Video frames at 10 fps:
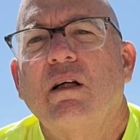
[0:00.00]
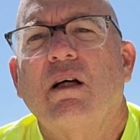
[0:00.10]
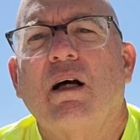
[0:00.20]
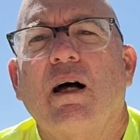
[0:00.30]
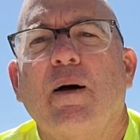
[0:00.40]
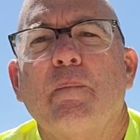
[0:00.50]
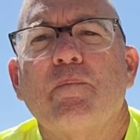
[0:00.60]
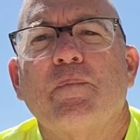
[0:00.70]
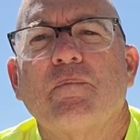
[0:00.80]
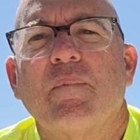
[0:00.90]
um,
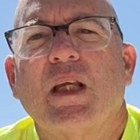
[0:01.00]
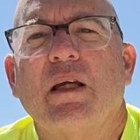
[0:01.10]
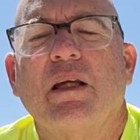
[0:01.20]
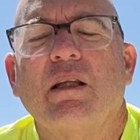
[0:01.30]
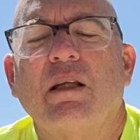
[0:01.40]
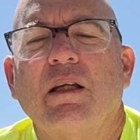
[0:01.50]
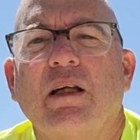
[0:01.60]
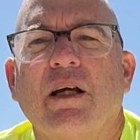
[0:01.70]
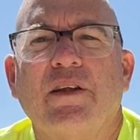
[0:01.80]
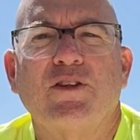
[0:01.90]
and
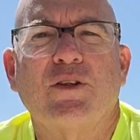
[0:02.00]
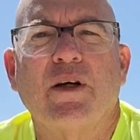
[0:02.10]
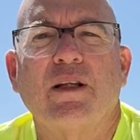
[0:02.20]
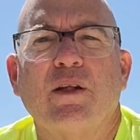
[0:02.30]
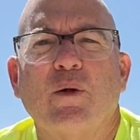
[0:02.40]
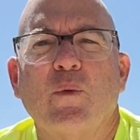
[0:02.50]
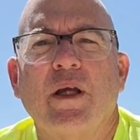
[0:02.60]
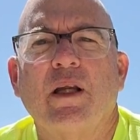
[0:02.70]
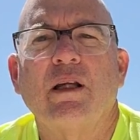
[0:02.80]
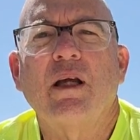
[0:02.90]
the, uh, the strength of the
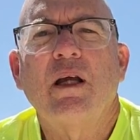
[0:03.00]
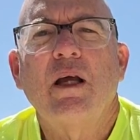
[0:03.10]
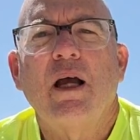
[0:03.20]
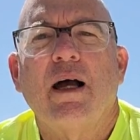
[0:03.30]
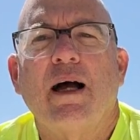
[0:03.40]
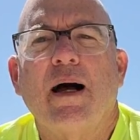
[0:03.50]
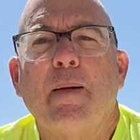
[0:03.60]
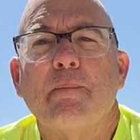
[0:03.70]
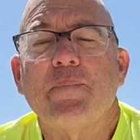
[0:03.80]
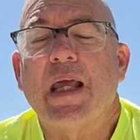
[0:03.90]
wind.
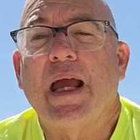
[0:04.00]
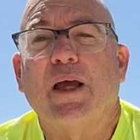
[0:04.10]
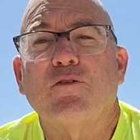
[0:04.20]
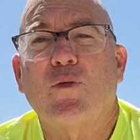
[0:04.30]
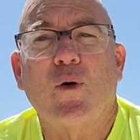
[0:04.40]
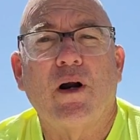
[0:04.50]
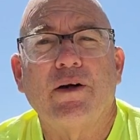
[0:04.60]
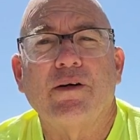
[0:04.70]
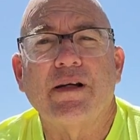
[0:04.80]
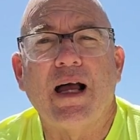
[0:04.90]
Um, at
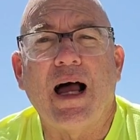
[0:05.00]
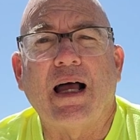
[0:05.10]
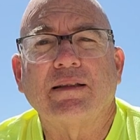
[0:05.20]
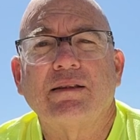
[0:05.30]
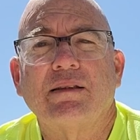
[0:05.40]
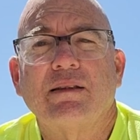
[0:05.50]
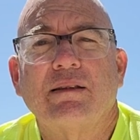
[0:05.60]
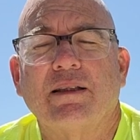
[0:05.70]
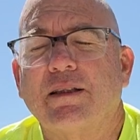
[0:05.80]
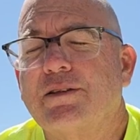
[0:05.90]
400 knots,
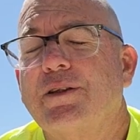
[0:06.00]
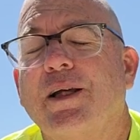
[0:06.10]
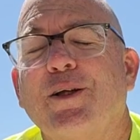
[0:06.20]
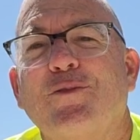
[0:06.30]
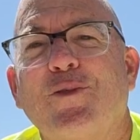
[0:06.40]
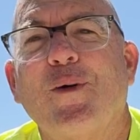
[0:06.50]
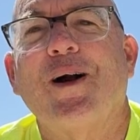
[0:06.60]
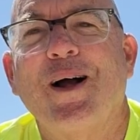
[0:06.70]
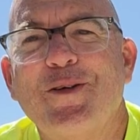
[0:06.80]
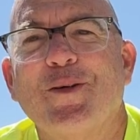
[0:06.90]
at
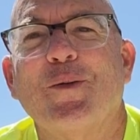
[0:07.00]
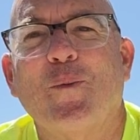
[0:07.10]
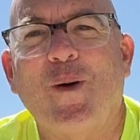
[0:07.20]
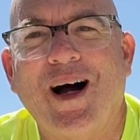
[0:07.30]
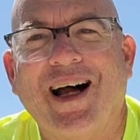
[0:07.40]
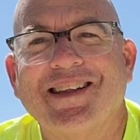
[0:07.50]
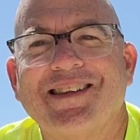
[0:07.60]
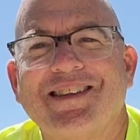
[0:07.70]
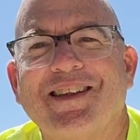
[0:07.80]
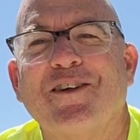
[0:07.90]
400
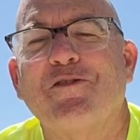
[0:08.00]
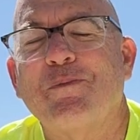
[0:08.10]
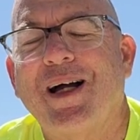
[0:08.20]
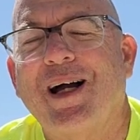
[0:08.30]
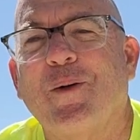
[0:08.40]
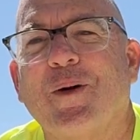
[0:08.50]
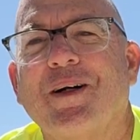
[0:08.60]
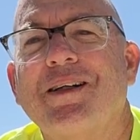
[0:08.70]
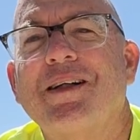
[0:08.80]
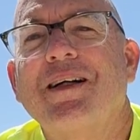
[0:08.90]
watts of
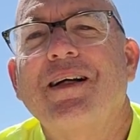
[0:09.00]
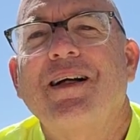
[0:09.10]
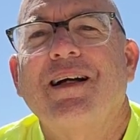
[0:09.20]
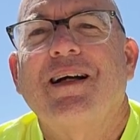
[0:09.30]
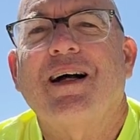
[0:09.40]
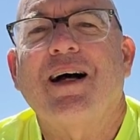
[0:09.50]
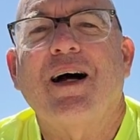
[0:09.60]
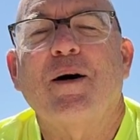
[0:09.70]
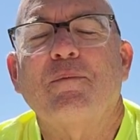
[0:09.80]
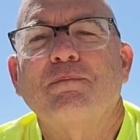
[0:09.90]
power,
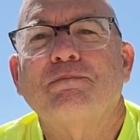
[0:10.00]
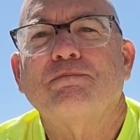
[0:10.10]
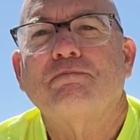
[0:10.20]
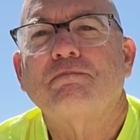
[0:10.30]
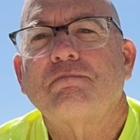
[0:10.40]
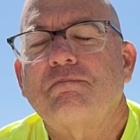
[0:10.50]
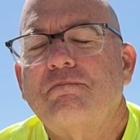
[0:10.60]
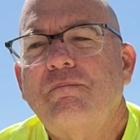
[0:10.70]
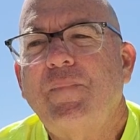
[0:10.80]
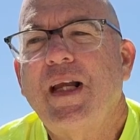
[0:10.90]
um,
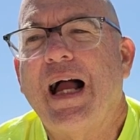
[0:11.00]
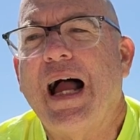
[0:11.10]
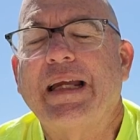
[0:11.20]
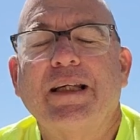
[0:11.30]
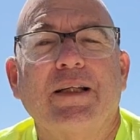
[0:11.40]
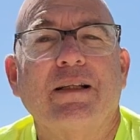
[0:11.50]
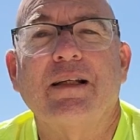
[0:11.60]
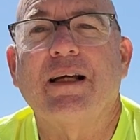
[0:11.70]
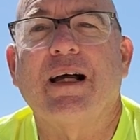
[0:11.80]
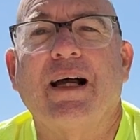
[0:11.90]
I can
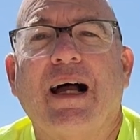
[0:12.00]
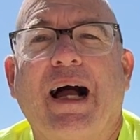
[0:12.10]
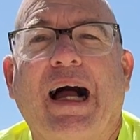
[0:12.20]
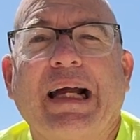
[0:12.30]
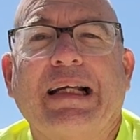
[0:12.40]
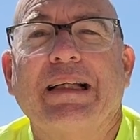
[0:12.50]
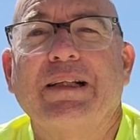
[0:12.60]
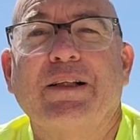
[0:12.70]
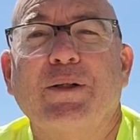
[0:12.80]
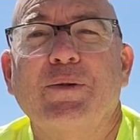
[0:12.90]
uh, I can
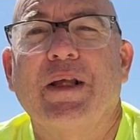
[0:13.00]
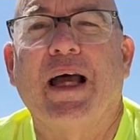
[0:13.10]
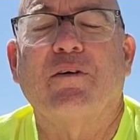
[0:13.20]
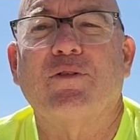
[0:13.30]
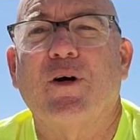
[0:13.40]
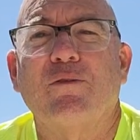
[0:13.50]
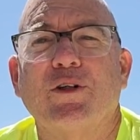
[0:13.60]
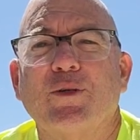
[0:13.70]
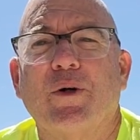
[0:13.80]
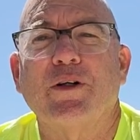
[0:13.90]
do that for over
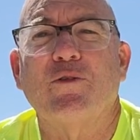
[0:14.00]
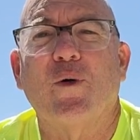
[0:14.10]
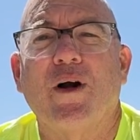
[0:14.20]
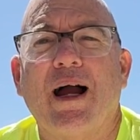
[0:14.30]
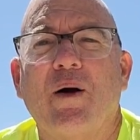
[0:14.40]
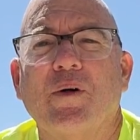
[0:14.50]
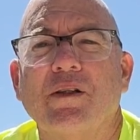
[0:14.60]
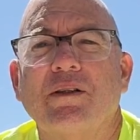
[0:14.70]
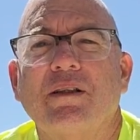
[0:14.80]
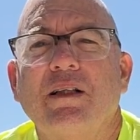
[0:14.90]
24 hours,